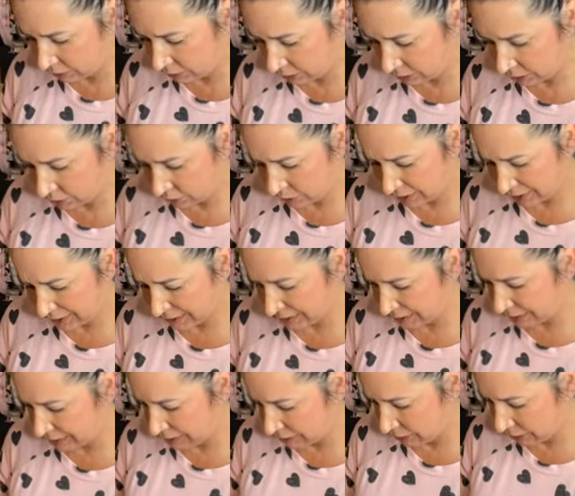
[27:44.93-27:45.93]
I don't know, it's
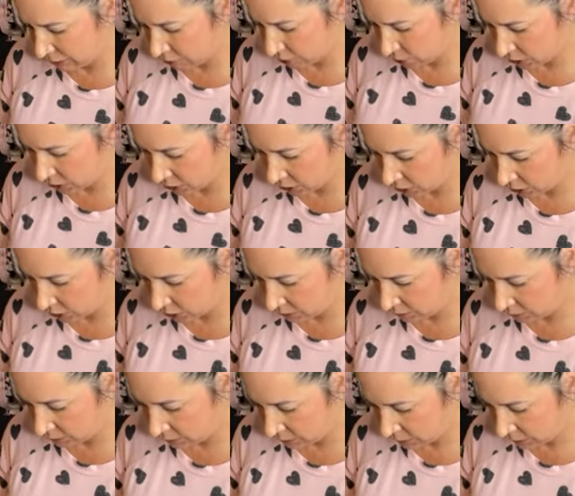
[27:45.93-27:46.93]
like 70% off.
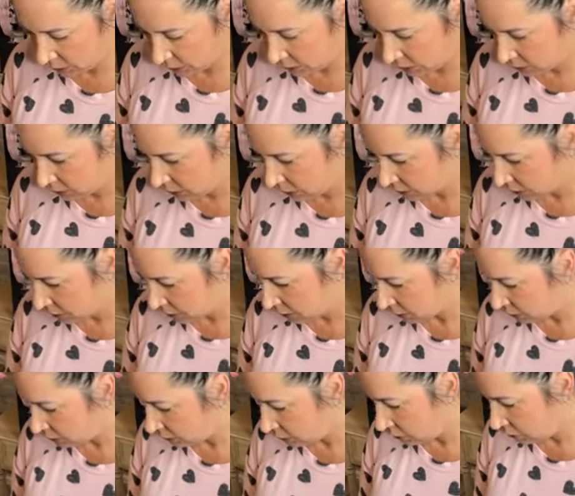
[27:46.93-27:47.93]

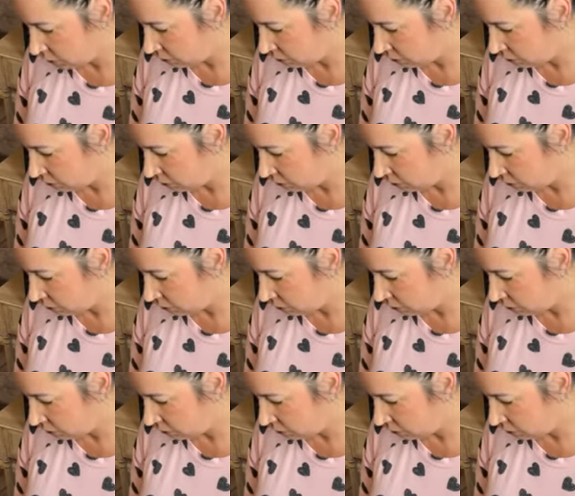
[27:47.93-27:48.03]
So